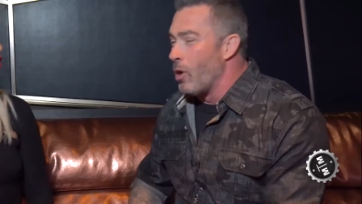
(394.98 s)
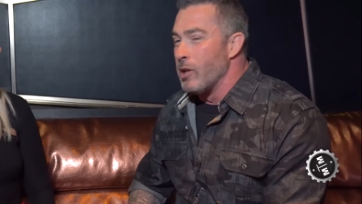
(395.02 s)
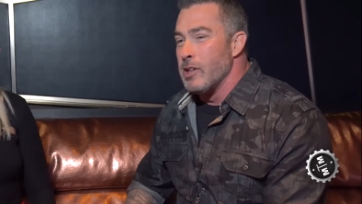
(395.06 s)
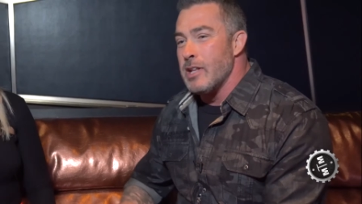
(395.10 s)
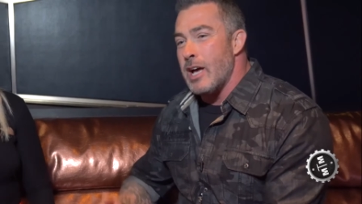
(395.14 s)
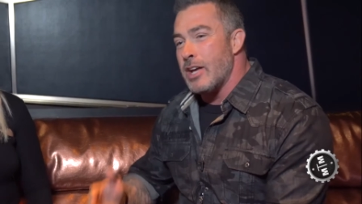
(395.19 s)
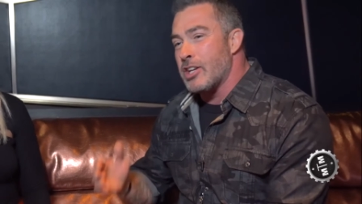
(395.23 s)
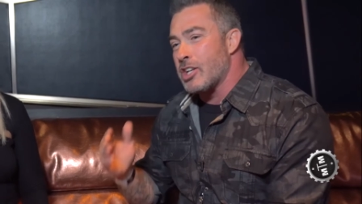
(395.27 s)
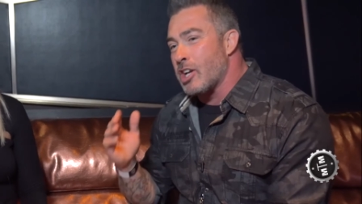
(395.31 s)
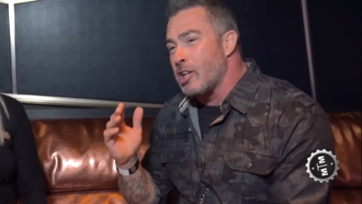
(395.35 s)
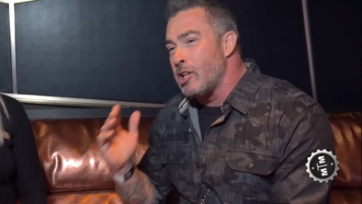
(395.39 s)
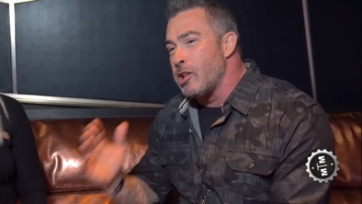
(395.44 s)
one
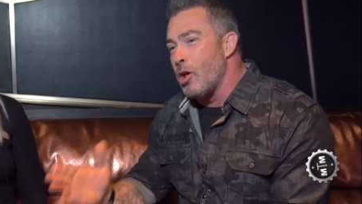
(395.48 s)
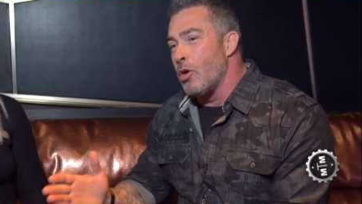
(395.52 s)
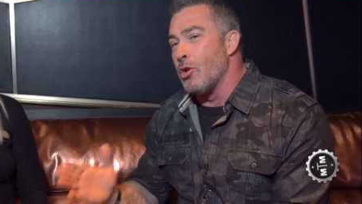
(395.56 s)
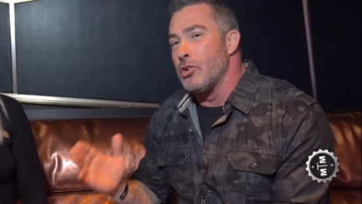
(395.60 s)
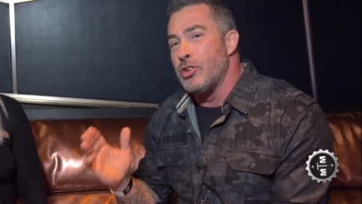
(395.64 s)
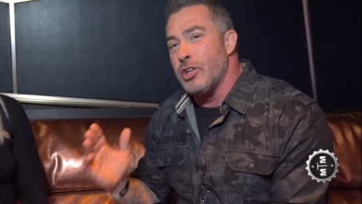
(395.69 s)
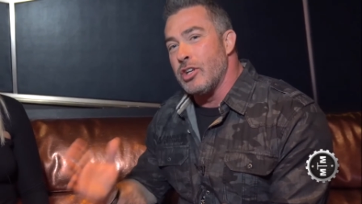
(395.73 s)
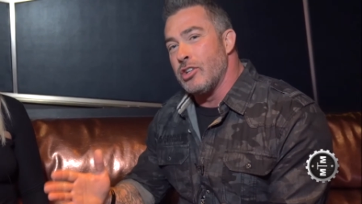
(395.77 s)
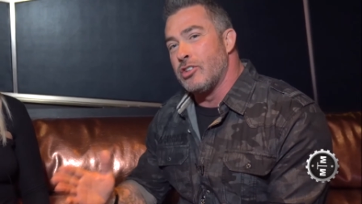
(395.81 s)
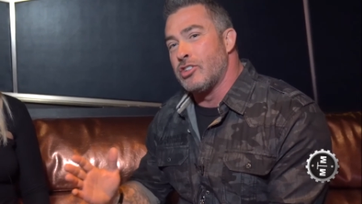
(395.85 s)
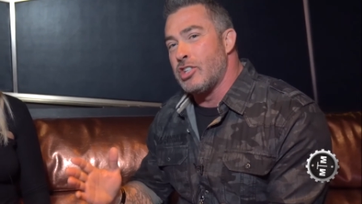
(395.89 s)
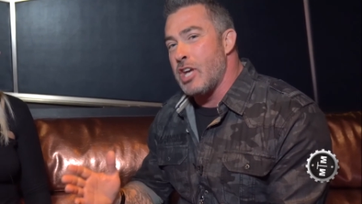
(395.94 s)
last
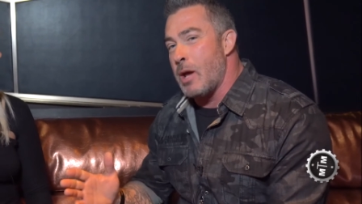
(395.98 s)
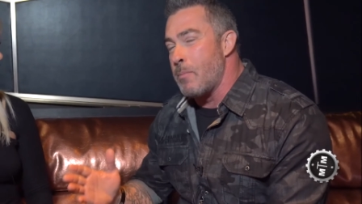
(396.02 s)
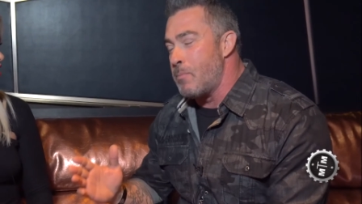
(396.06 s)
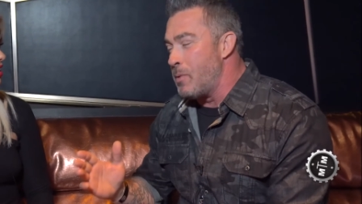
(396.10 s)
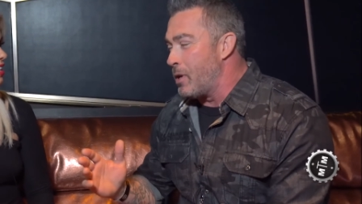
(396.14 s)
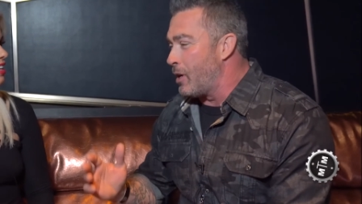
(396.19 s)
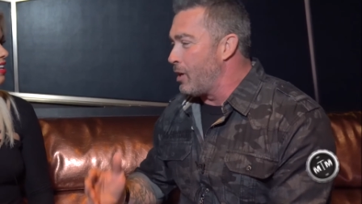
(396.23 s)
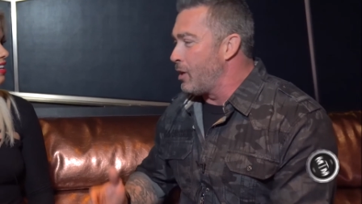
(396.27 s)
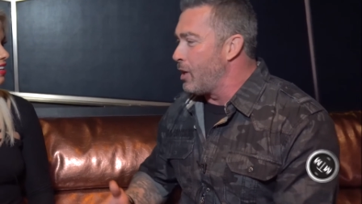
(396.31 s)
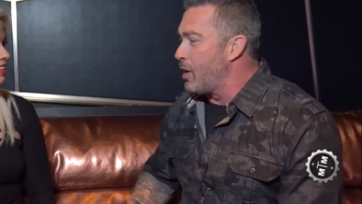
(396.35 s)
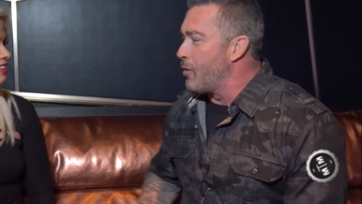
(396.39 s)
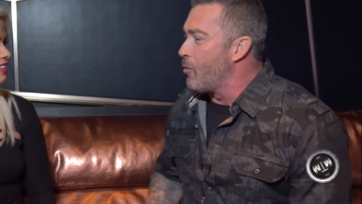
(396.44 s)
closing tip
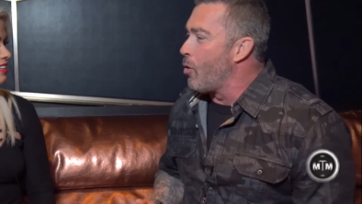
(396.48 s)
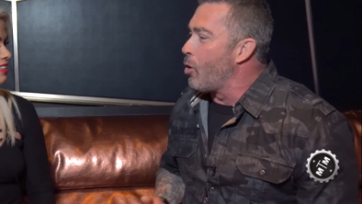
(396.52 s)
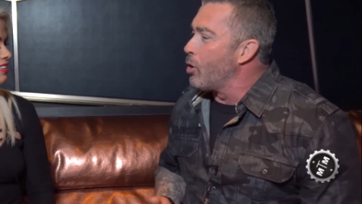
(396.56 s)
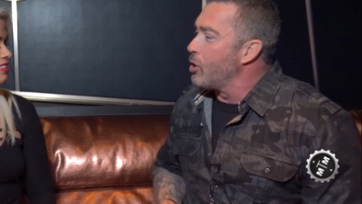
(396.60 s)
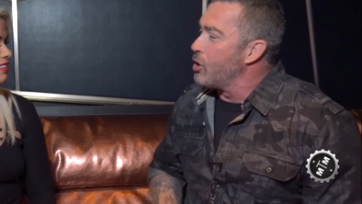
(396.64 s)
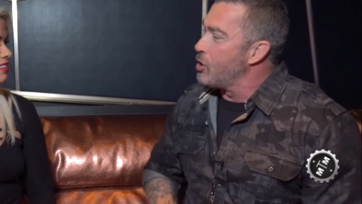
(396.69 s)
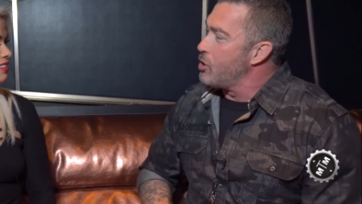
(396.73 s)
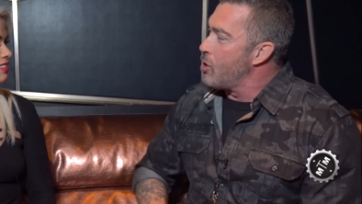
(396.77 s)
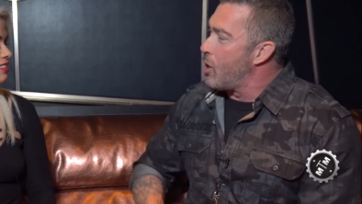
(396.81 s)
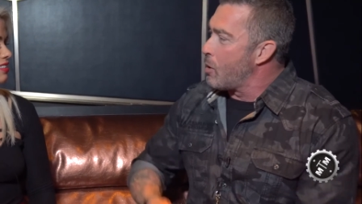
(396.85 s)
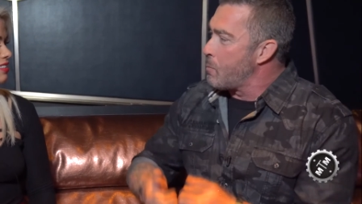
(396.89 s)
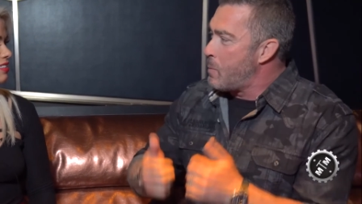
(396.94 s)
you can give all
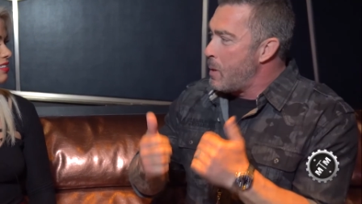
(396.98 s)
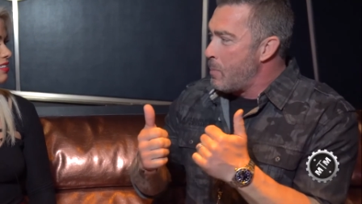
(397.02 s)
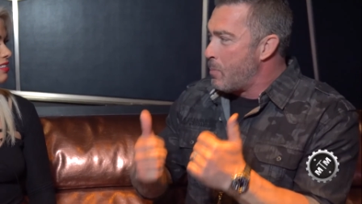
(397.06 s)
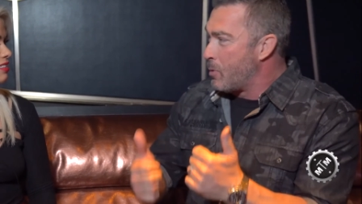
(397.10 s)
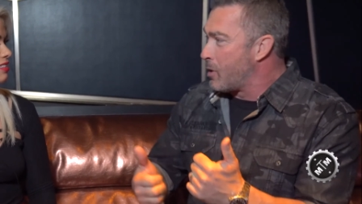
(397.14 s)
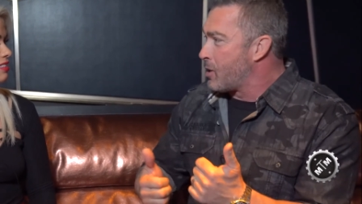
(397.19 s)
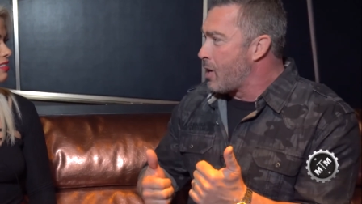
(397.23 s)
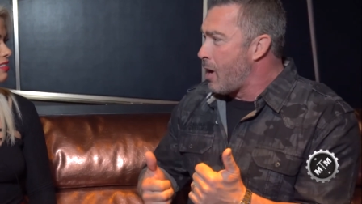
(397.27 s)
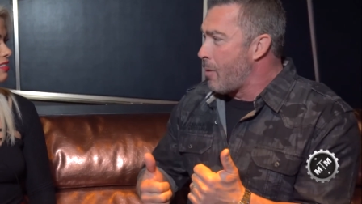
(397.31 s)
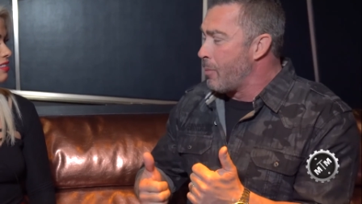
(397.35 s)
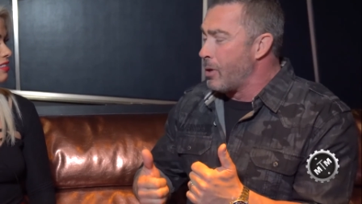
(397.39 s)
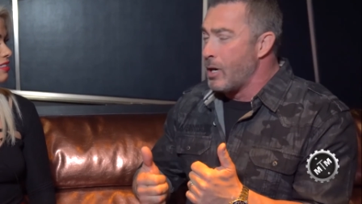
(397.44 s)
the young
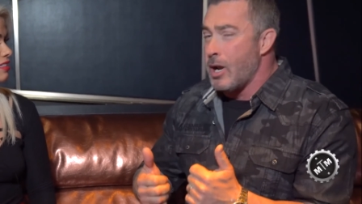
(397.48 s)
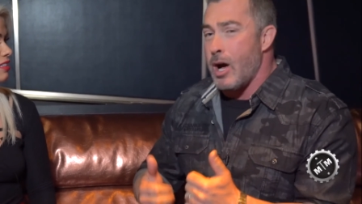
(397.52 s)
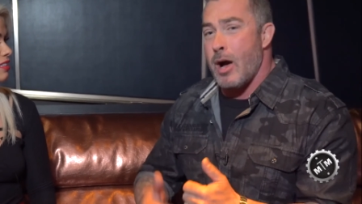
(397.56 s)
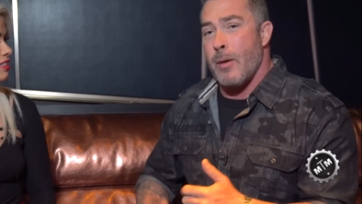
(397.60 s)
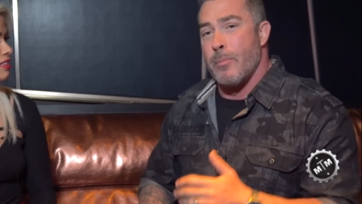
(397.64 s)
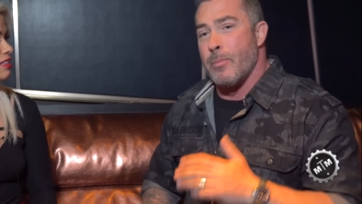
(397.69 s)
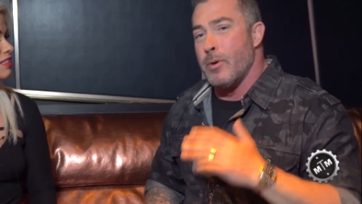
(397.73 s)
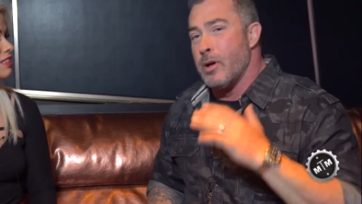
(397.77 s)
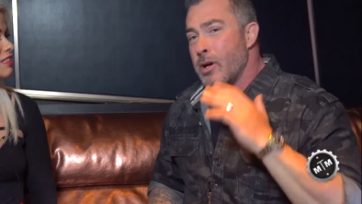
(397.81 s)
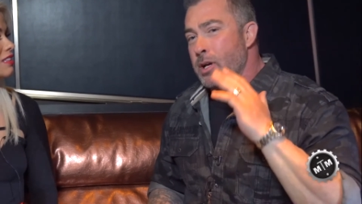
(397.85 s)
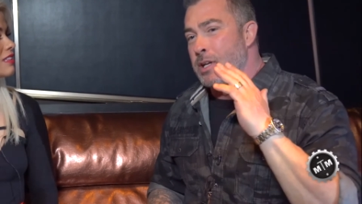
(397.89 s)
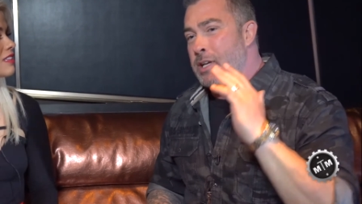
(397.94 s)
people coming up,